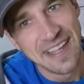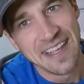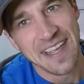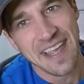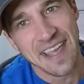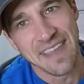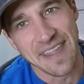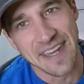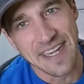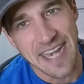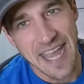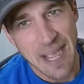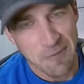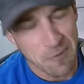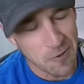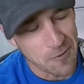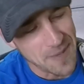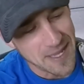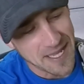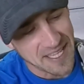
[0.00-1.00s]
and then
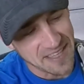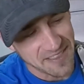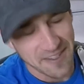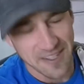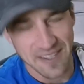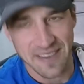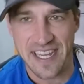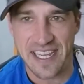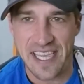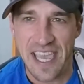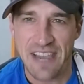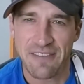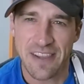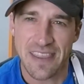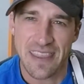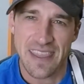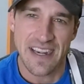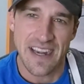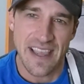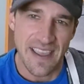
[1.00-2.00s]
that will make it look like
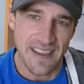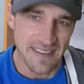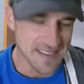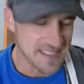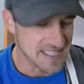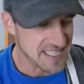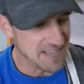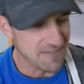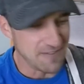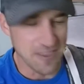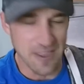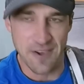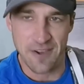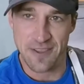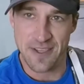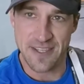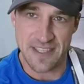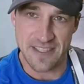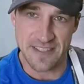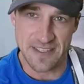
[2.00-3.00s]
everything else, even though
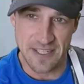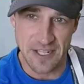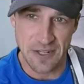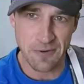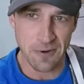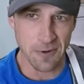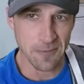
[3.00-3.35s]
this is a newer